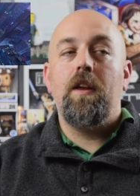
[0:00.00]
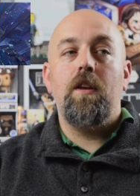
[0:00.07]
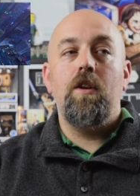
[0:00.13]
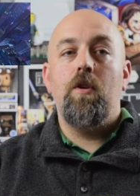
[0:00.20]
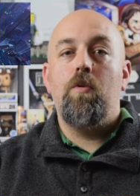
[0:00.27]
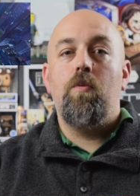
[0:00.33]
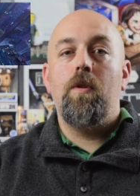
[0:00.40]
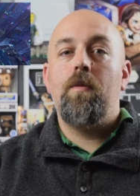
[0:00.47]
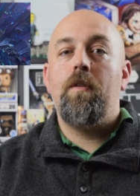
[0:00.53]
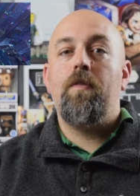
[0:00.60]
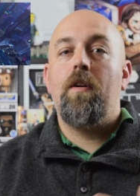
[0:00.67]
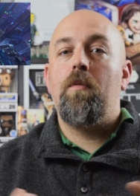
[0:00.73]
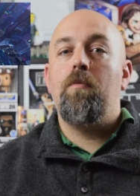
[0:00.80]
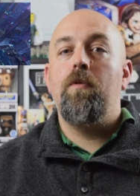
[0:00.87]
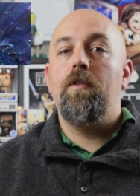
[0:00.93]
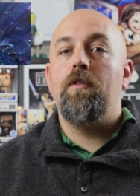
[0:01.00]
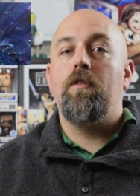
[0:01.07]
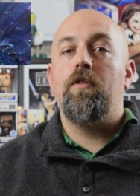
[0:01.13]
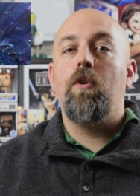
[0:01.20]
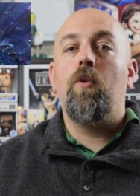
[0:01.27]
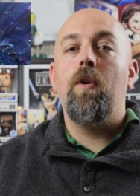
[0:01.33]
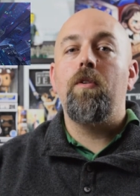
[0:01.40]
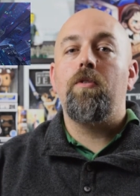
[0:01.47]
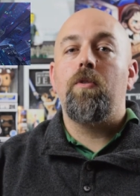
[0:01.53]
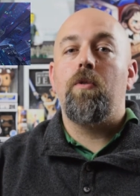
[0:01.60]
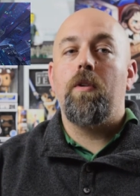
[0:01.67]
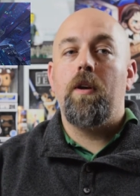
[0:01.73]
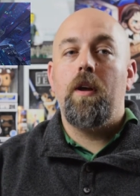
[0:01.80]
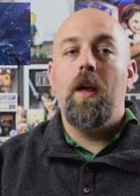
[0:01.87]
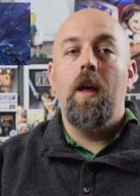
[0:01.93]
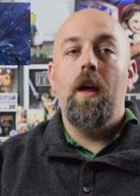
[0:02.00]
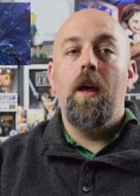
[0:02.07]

You know, one of my favorite movies is Toy Story.